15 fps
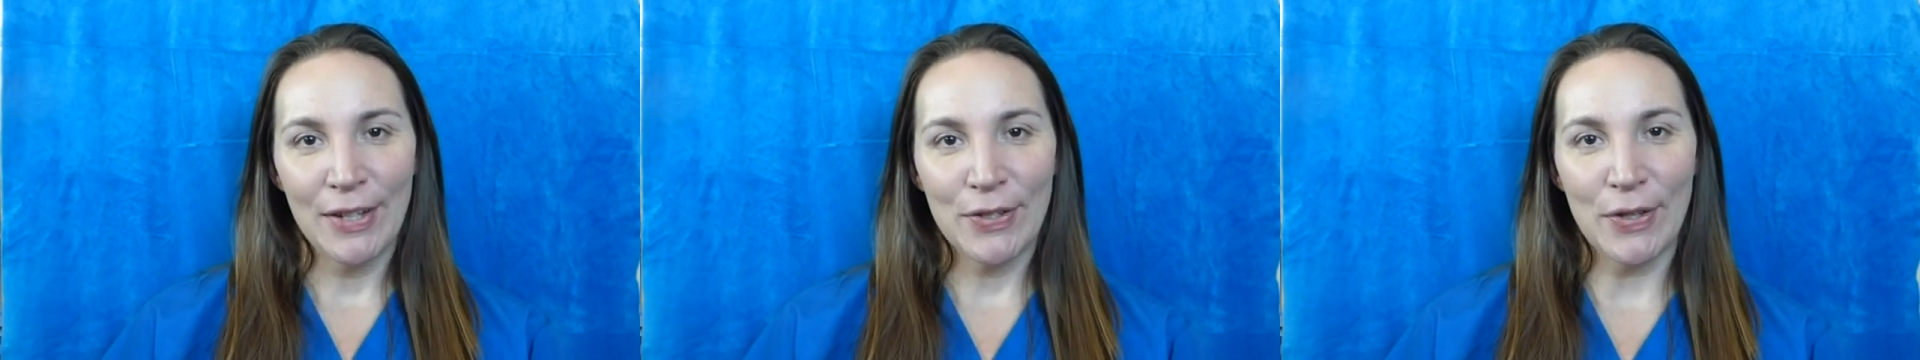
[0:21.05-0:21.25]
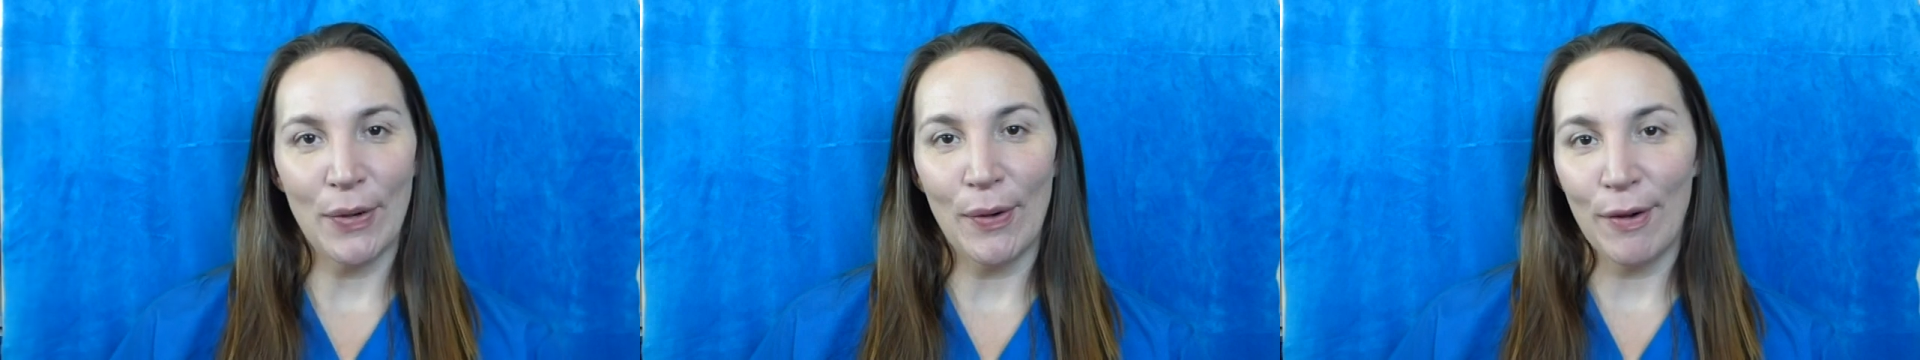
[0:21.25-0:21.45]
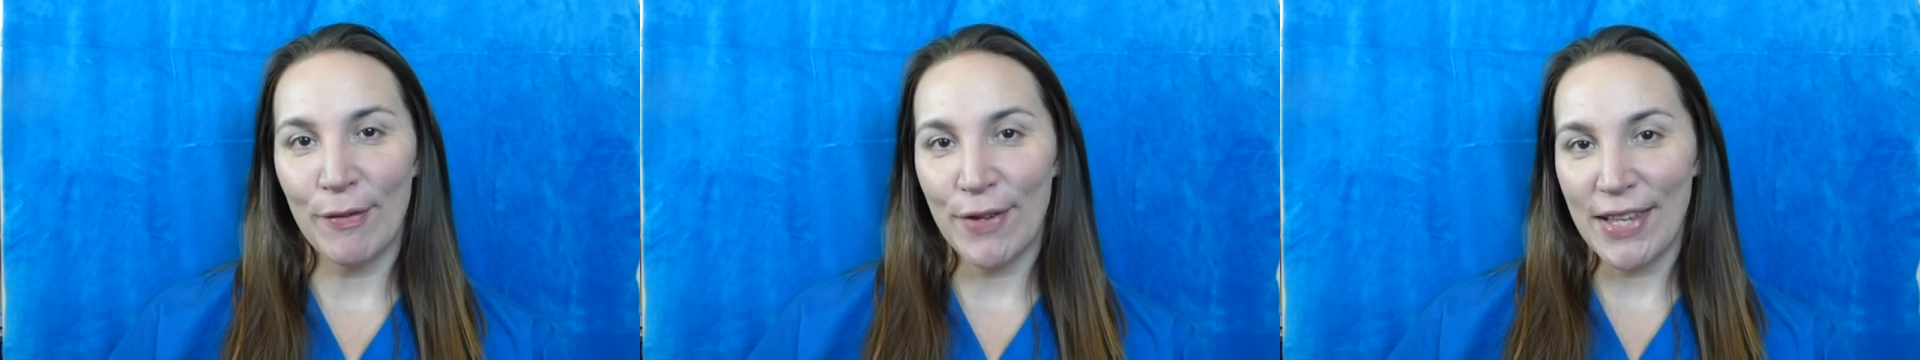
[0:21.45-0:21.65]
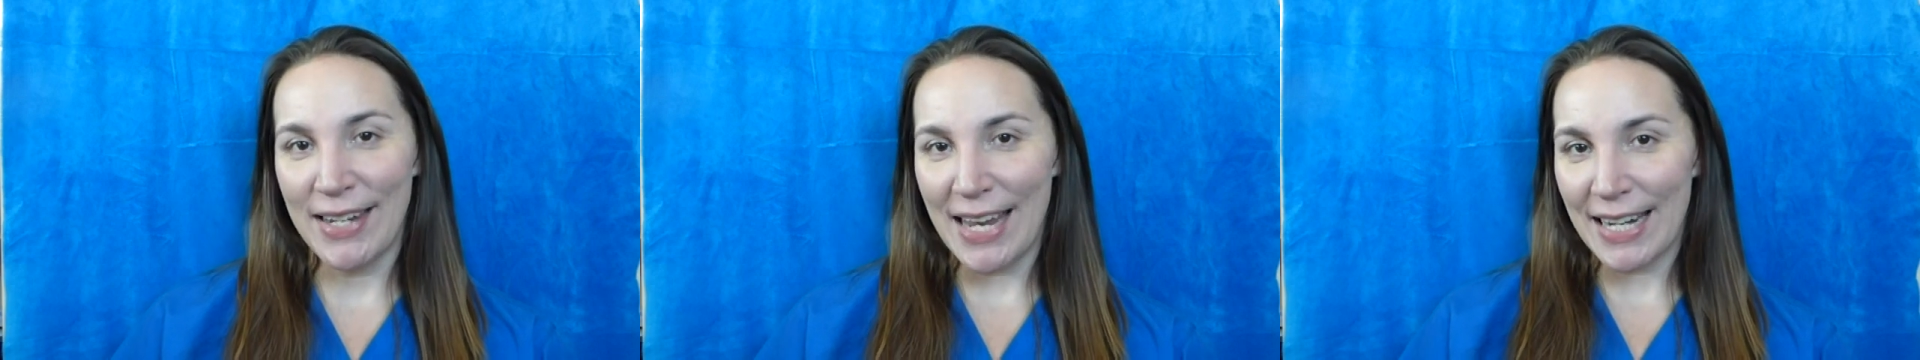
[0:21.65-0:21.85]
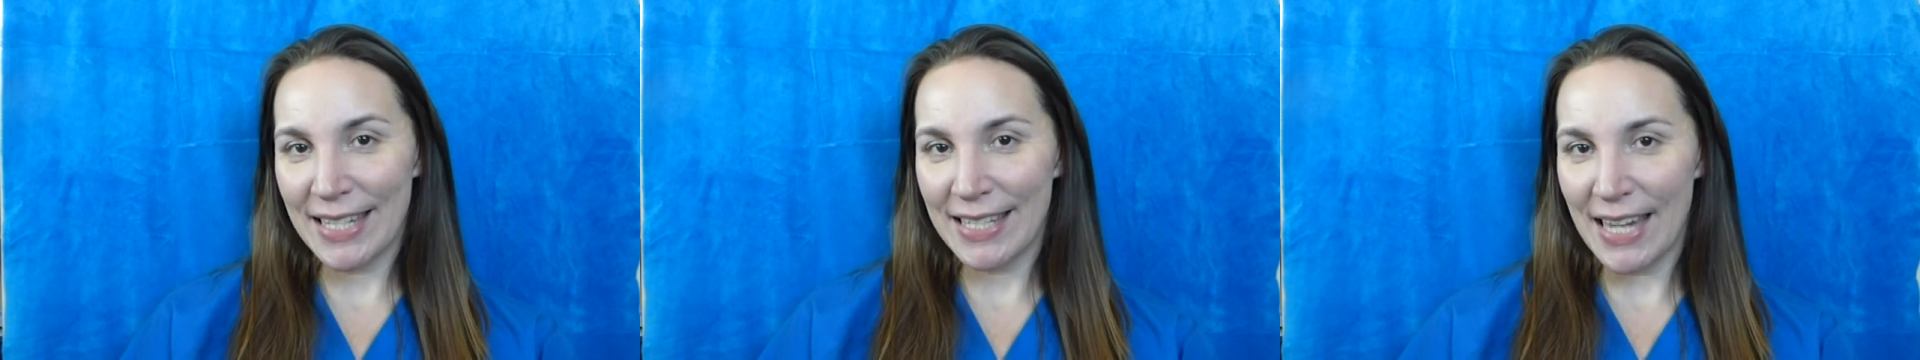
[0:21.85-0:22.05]
So over the
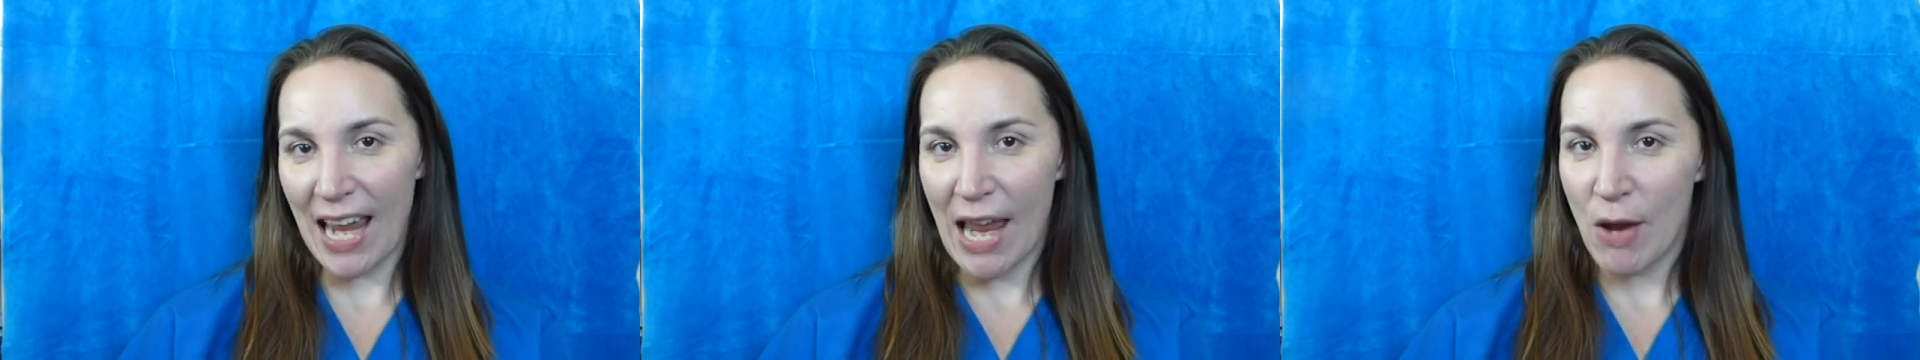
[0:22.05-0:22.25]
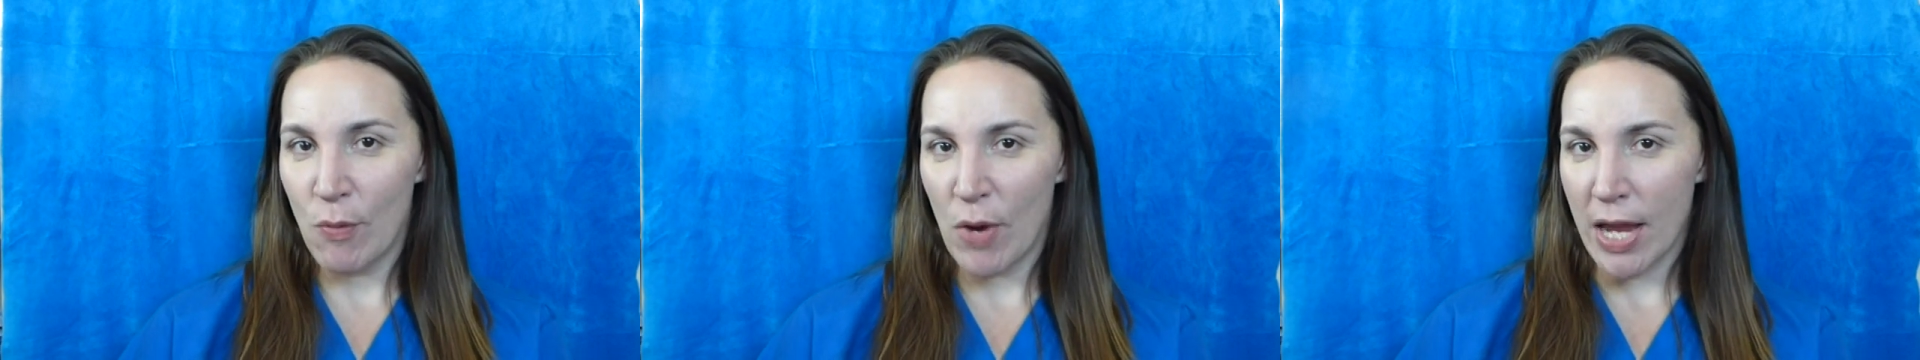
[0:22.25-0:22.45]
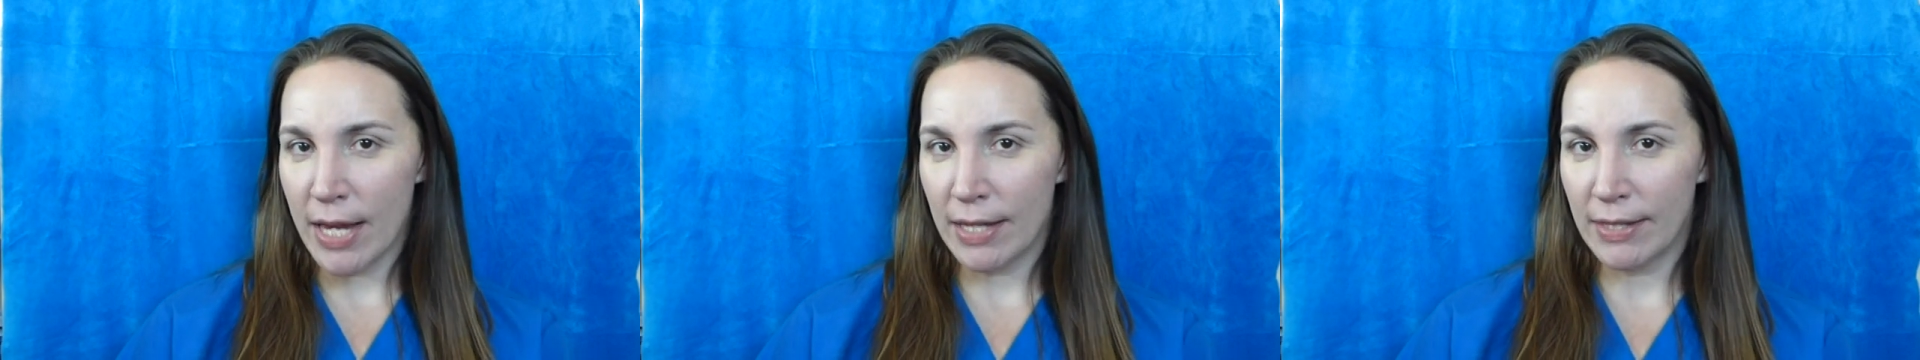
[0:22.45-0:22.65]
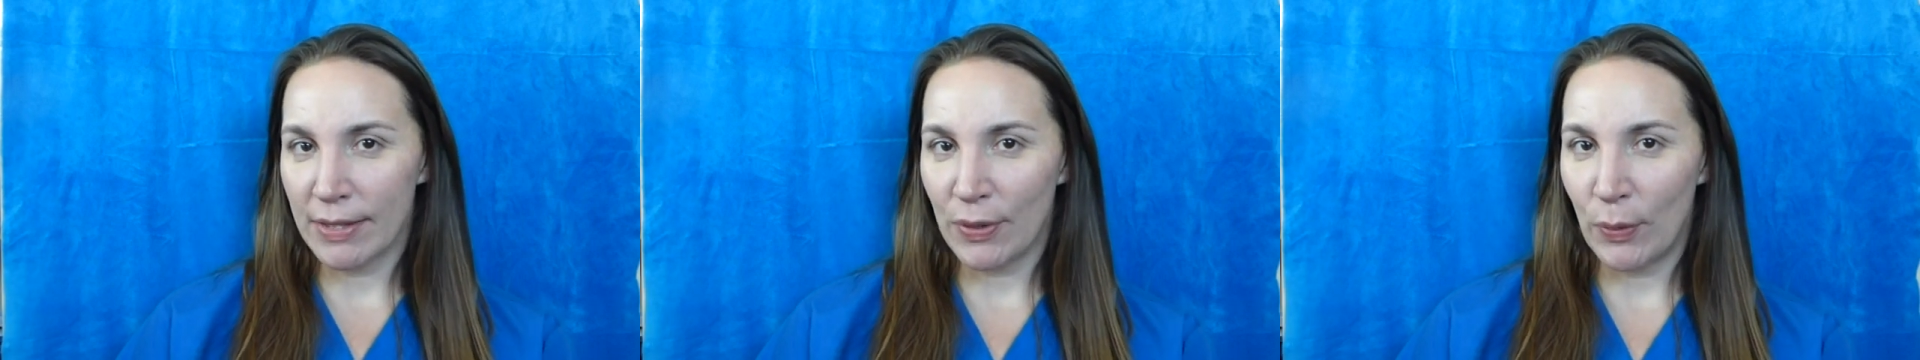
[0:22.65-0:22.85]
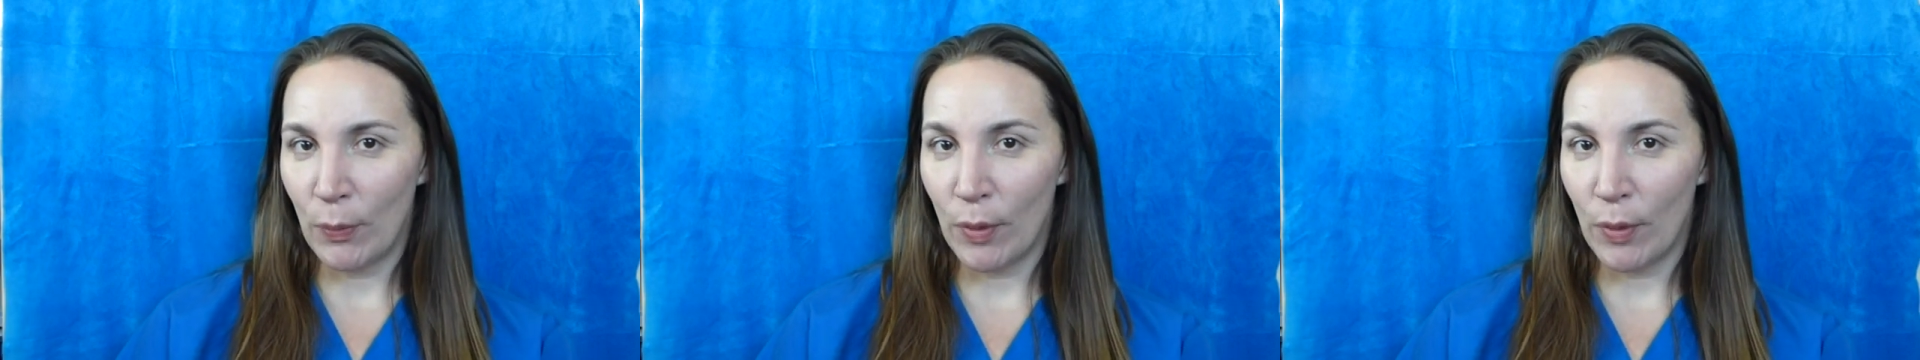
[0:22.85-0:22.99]
next 8 weeks,